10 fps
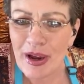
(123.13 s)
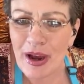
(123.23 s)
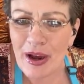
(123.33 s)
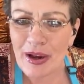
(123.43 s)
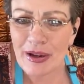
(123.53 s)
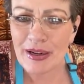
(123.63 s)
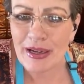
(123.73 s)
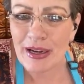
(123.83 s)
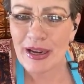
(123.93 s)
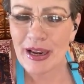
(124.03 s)
Kath,
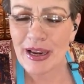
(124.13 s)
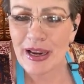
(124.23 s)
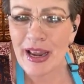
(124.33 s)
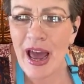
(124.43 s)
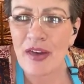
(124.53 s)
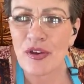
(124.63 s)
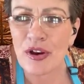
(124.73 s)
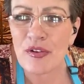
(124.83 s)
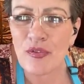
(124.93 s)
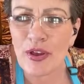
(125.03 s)
are
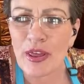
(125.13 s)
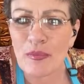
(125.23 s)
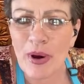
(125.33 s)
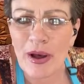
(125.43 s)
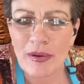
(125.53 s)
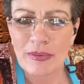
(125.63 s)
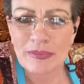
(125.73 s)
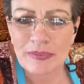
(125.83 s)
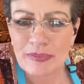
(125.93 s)
you feeling well?